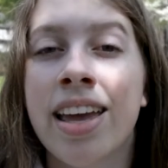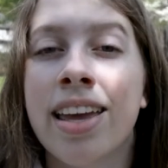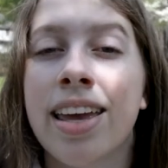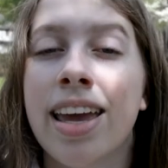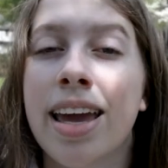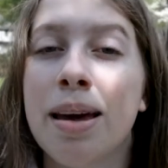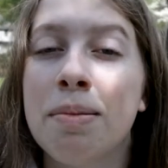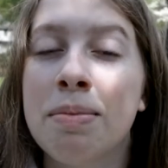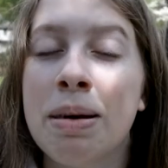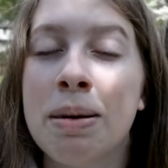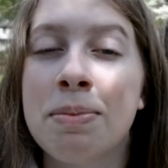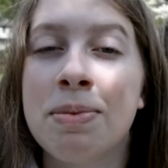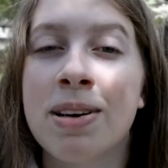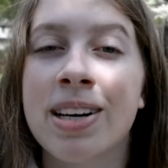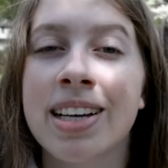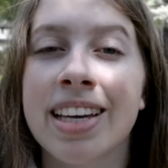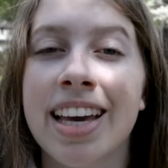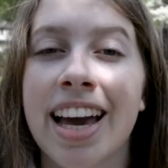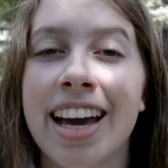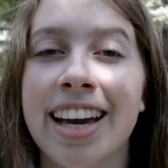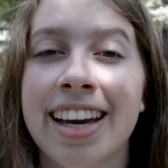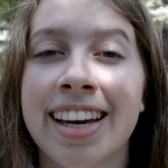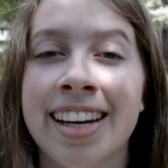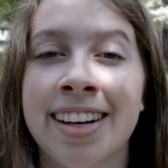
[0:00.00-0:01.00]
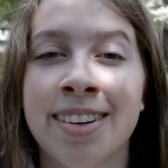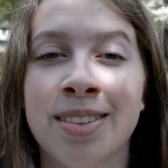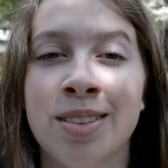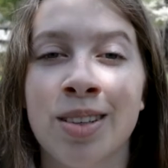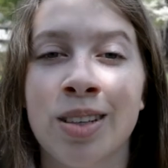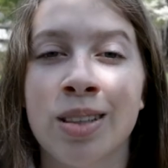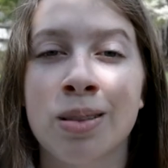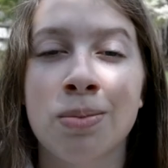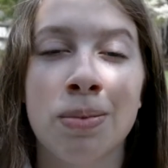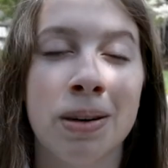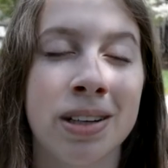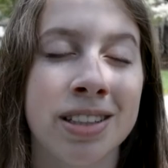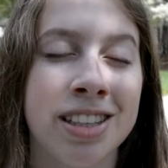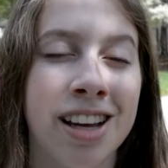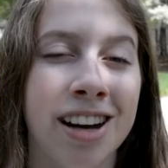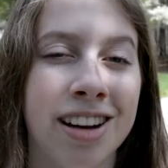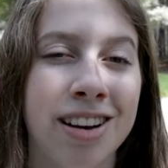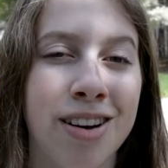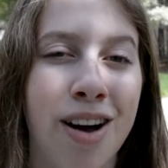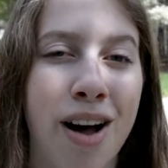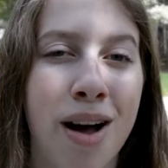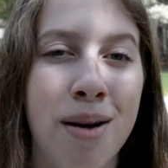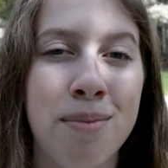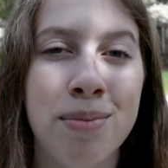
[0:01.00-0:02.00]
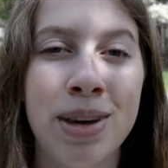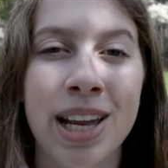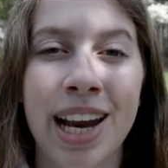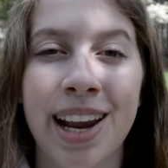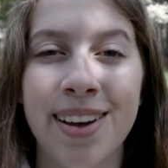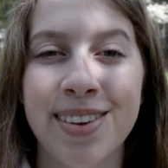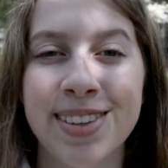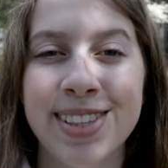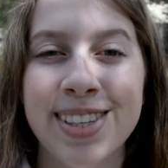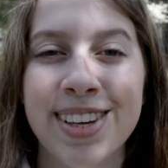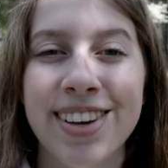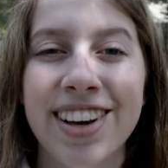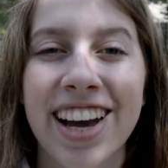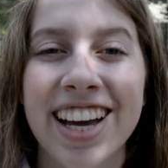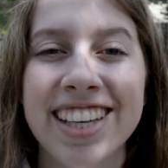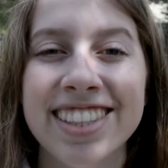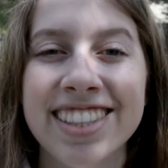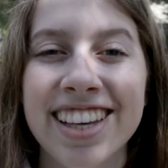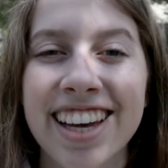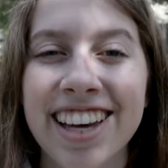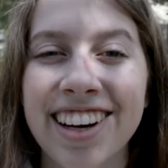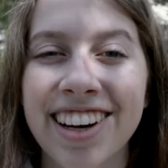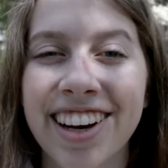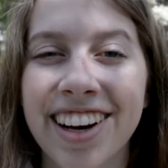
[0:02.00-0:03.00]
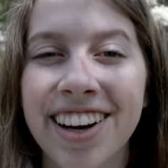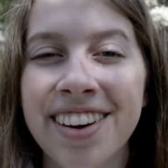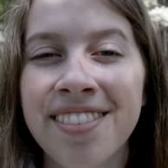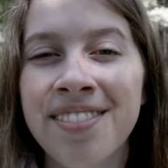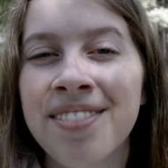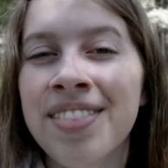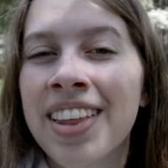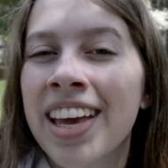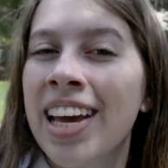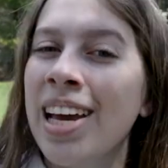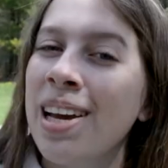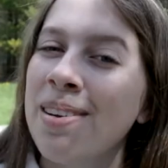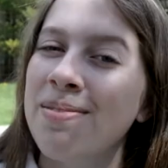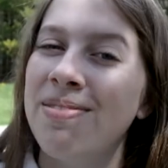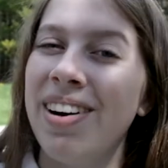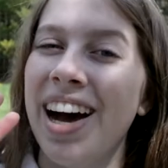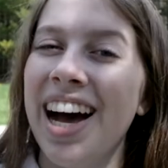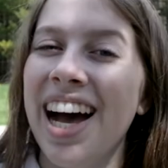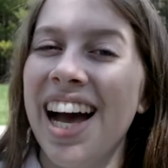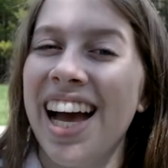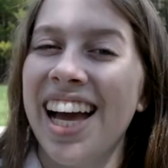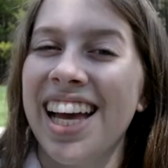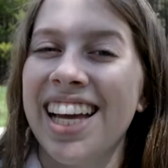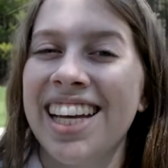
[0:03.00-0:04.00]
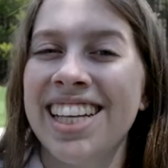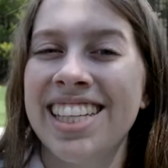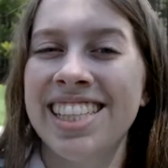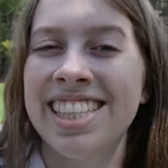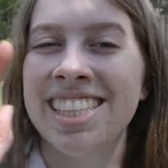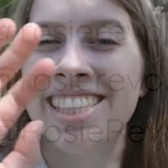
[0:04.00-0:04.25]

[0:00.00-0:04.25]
and my book at getoutdoorsbook.com, and I will see you guys later. Bye!